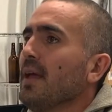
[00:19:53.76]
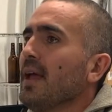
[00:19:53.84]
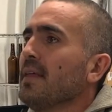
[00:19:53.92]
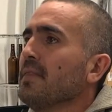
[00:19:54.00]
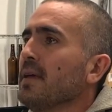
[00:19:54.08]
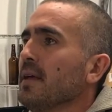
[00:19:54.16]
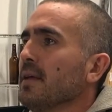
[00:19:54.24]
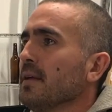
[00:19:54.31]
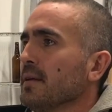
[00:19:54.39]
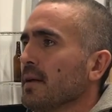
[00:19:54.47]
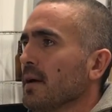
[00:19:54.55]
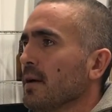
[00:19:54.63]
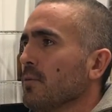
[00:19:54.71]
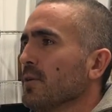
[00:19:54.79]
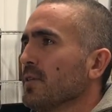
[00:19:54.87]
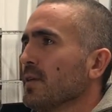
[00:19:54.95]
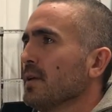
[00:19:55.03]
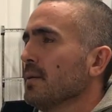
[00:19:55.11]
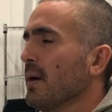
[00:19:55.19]
and then
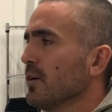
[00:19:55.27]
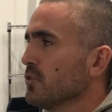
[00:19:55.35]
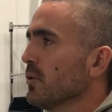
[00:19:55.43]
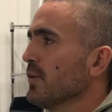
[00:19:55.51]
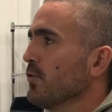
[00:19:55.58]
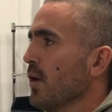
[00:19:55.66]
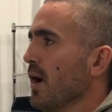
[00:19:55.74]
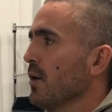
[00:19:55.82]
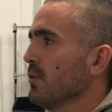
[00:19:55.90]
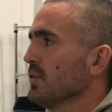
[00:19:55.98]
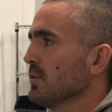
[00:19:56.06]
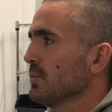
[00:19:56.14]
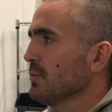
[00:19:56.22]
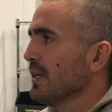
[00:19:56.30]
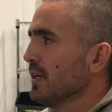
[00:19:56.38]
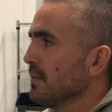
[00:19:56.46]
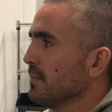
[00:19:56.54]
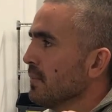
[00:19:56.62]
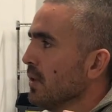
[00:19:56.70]
within about 24 hours we
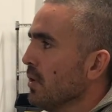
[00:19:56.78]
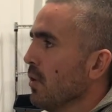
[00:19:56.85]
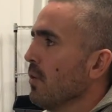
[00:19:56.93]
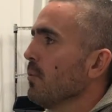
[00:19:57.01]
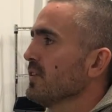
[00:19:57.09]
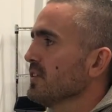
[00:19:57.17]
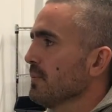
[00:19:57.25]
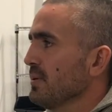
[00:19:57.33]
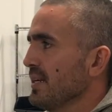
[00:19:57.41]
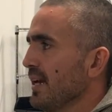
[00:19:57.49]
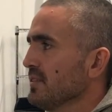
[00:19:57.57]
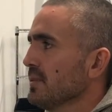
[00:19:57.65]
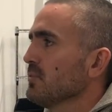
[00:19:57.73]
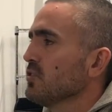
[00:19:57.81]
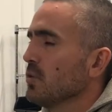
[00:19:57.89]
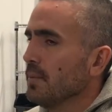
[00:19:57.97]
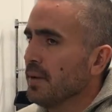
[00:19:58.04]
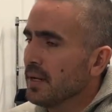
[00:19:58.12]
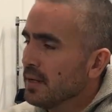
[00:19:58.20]
hit them with some potassium
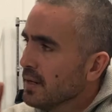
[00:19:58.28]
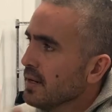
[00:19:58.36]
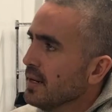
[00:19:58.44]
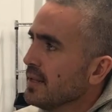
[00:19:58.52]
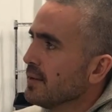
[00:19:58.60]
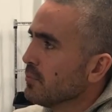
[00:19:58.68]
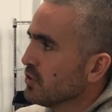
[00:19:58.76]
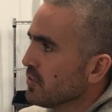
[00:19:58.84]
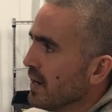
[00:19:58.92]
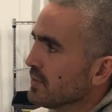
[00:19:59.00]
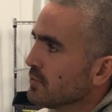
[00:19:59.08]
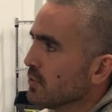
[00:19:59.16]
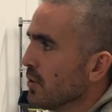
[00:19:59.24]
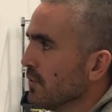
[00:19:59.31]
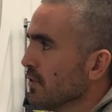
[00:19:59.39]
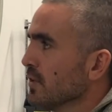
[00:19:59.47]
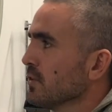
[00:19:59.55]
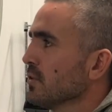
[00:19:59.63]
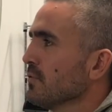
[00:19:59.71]
sorbate, and then we transferred
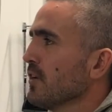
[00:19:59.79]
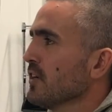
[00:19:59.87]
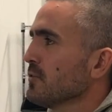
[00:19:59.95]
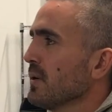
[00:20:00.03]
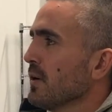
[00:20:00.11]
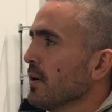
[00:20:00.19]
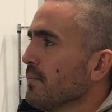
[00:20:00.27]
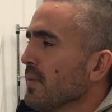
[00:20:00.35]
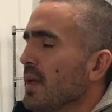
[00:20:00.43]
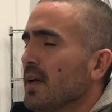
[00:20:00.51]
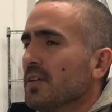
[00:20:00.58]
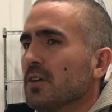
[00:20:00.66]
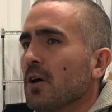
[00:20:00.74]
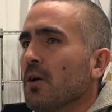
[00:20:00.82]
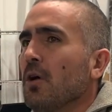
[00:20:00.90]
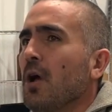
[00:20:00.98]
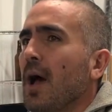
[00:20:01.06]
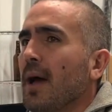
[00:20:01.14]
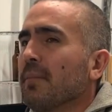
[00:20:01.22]
over into a fresh barrel.
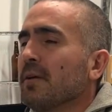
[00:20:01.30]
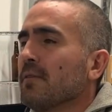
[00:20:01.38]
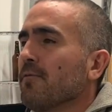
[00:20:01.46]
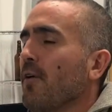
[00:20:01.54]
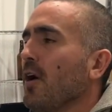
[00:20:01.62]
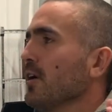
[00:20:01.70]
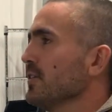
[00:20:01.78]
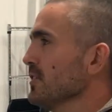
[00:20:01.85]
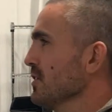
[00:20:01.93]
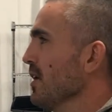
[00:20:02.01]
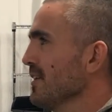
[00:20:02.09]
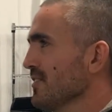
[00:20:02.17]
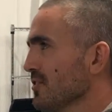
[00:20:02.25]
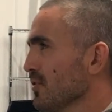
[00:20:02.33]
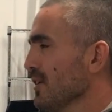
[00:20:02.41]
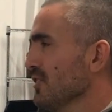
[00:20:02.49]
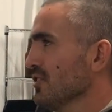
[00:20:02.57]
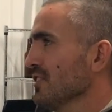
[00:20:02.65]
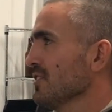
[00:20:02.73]
So I mean, far under the
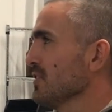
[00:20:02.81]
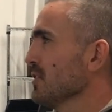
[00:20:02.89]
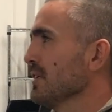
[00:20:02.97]
concentrations that you're